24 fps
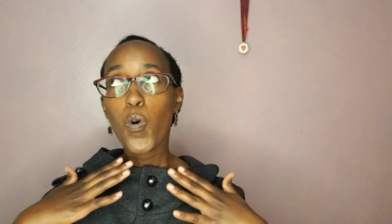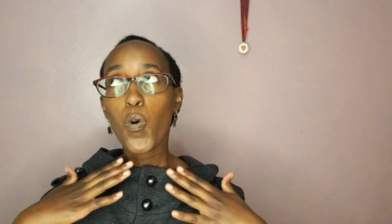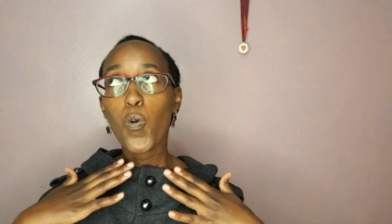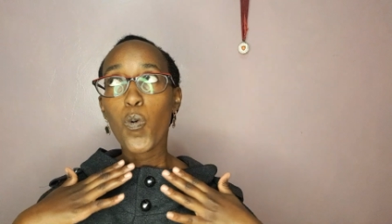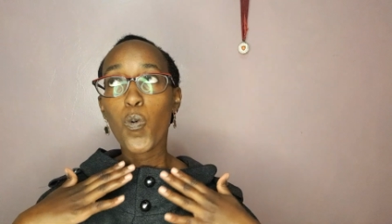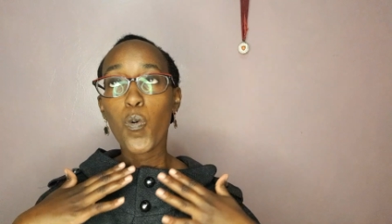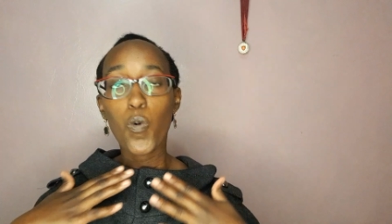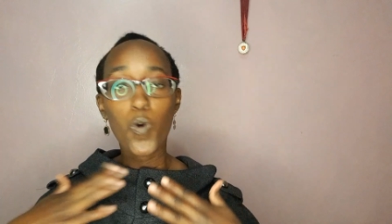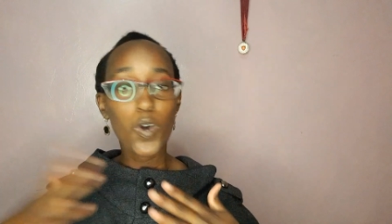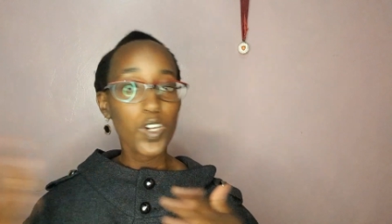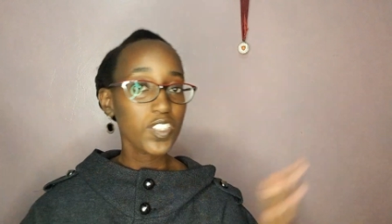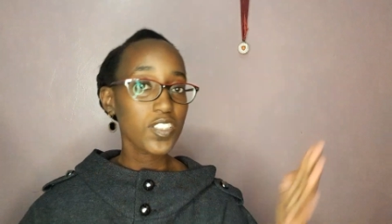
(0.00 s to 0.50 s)

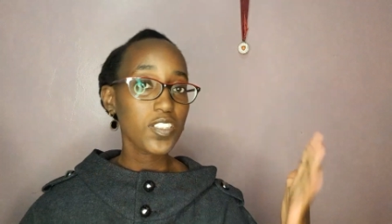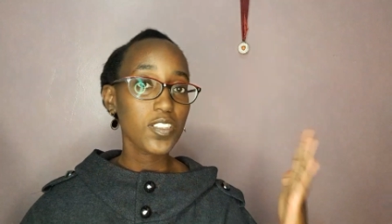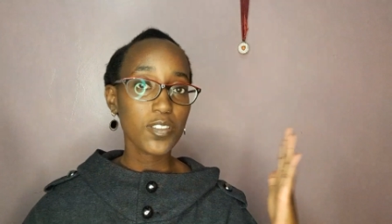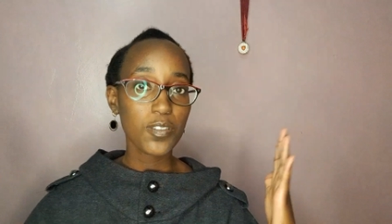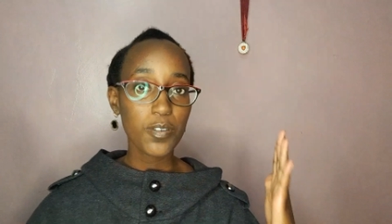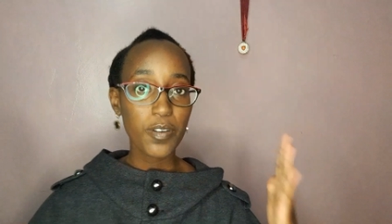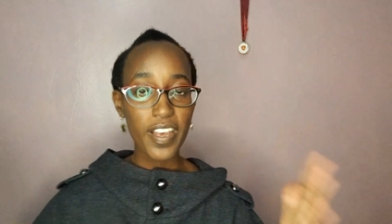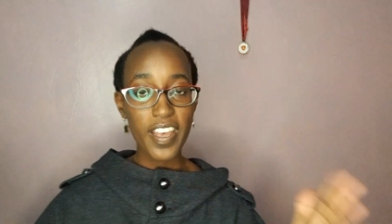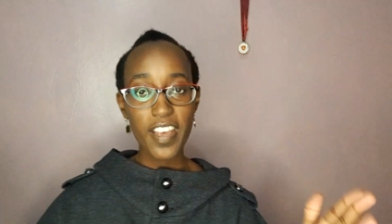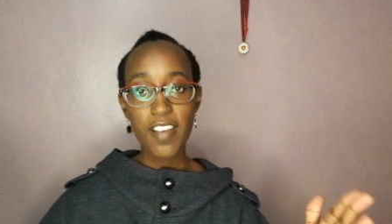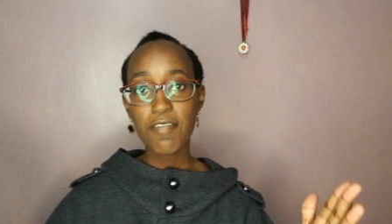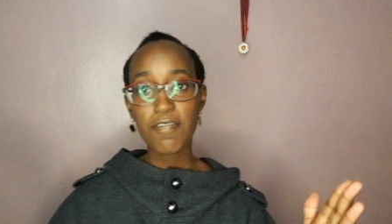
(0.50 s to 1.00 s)

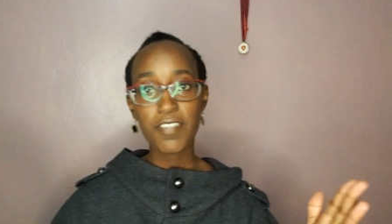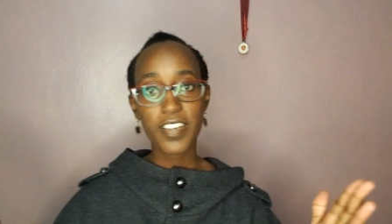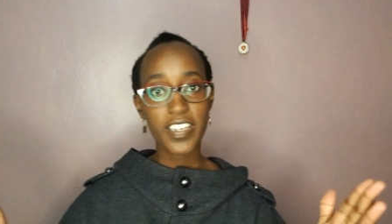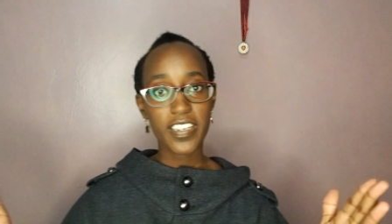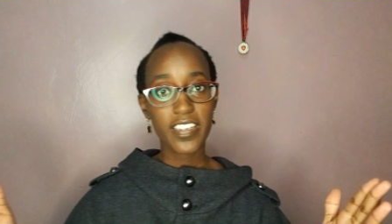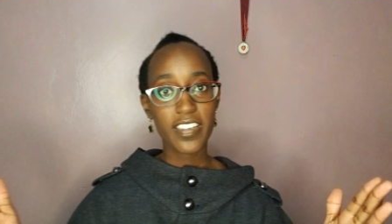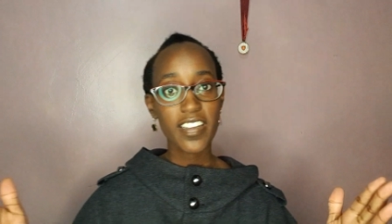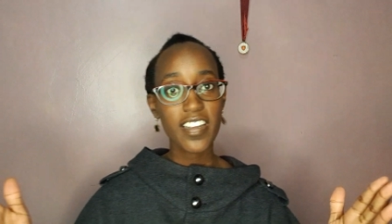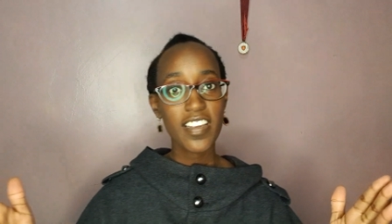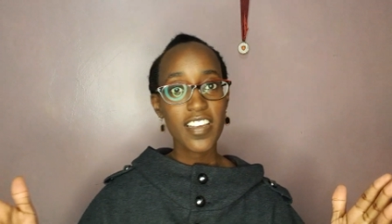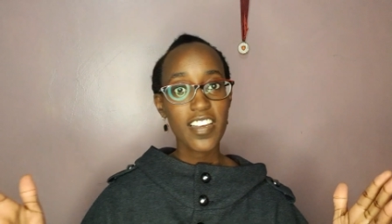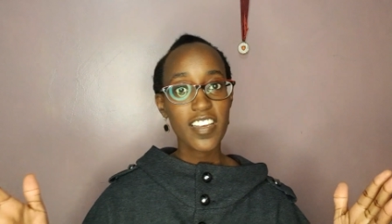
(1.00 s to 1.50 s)

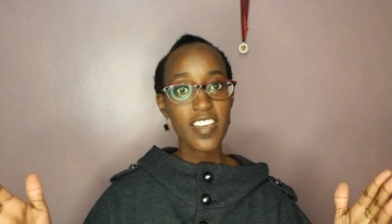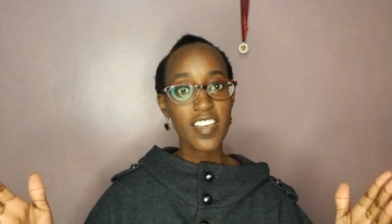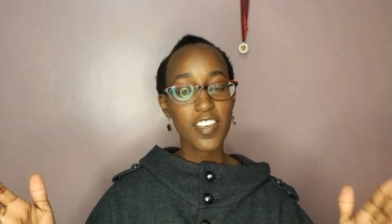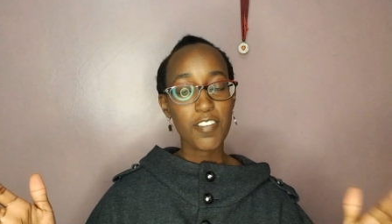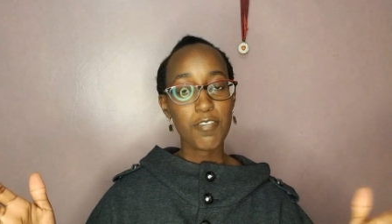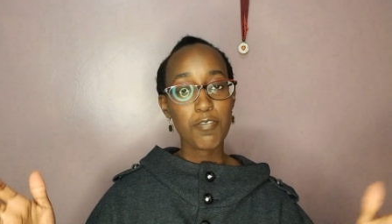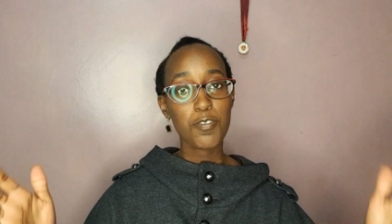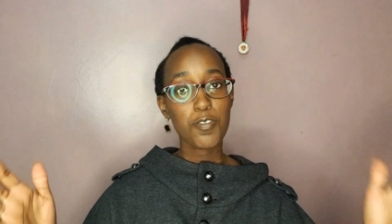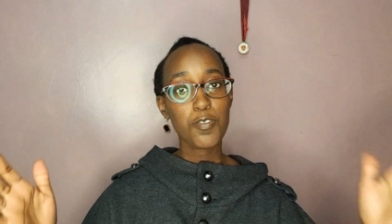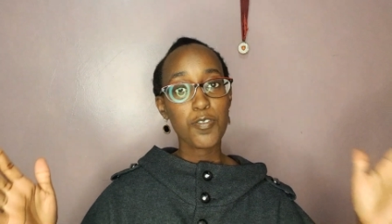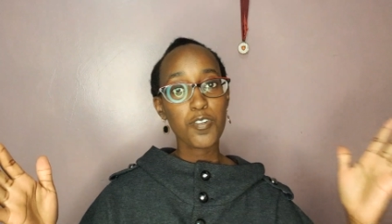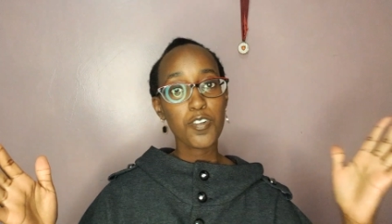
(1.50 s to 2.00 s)
whatsoever
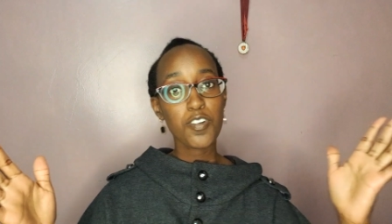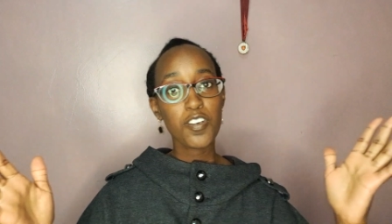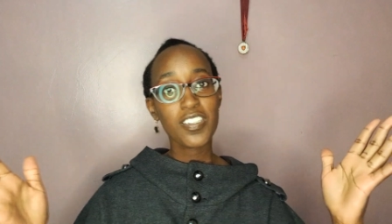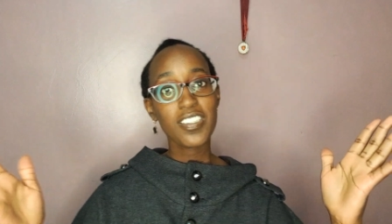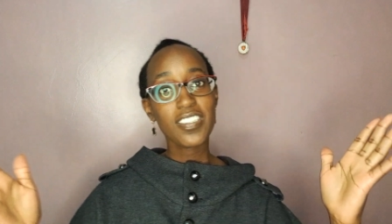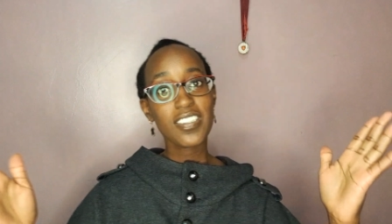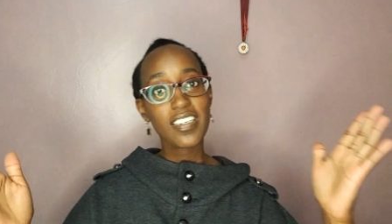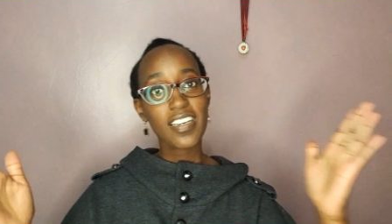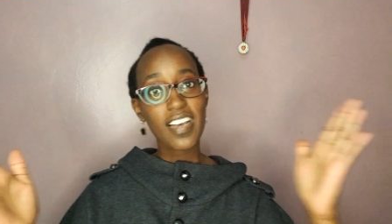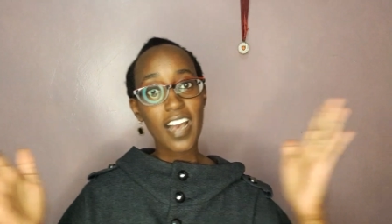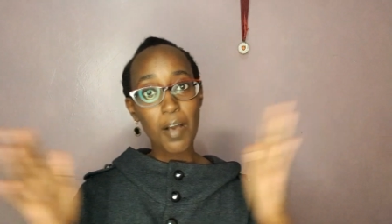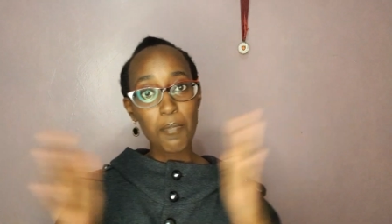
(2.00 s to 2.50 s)
if you do not
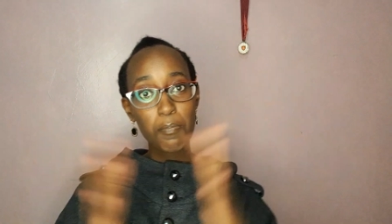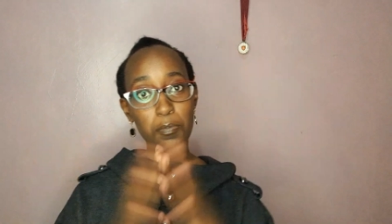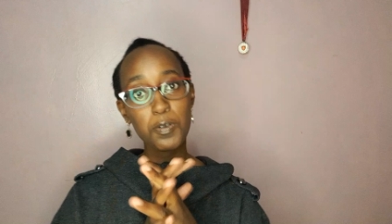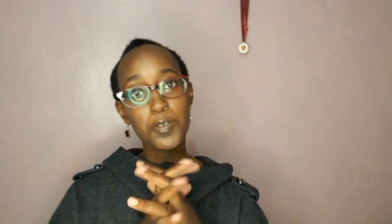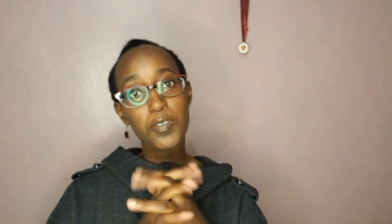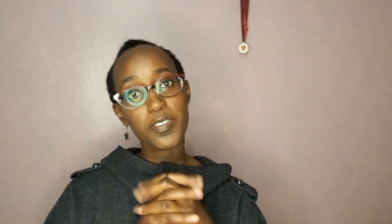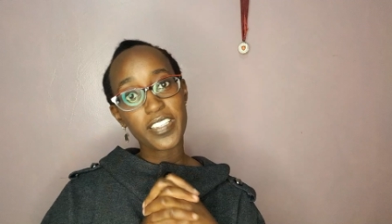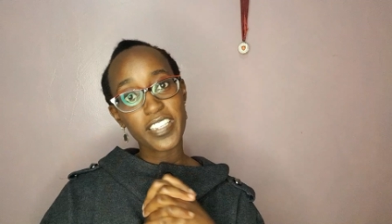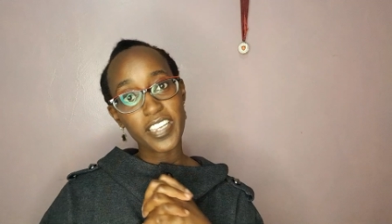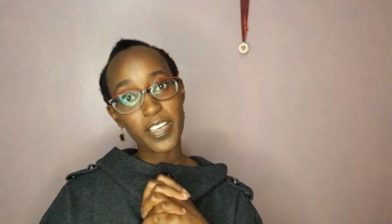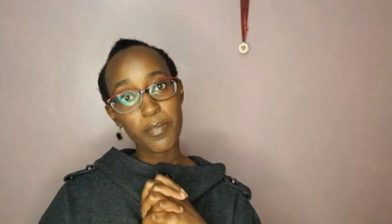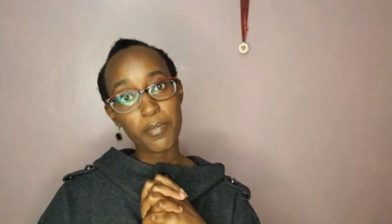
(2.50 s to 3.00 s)

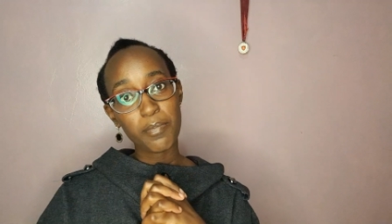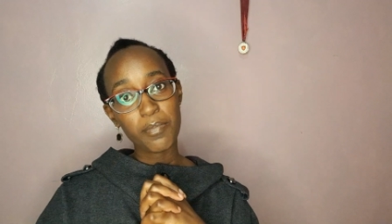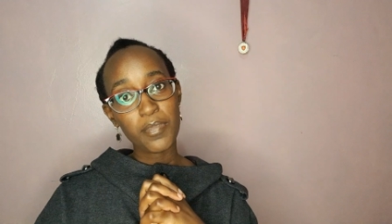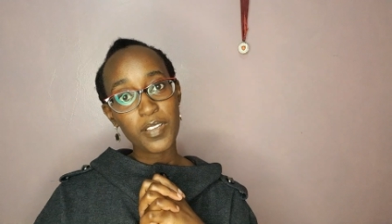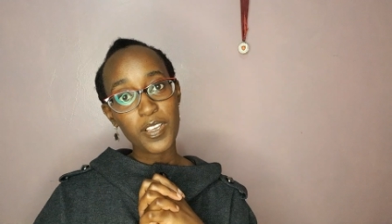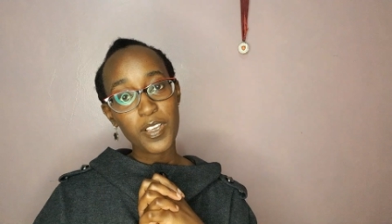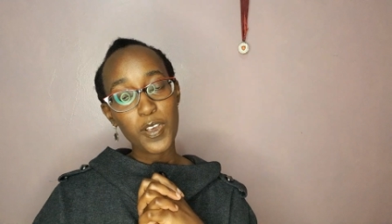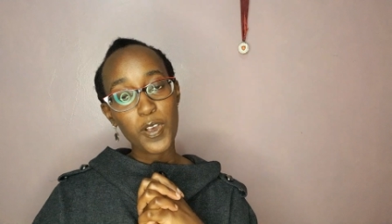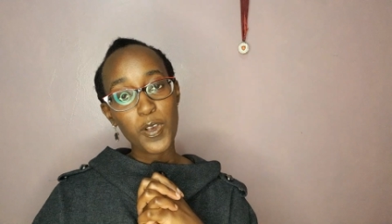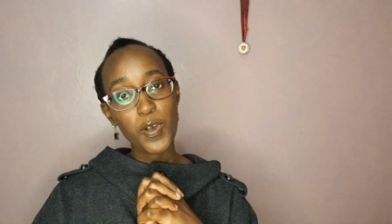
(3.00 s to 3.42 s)
couple them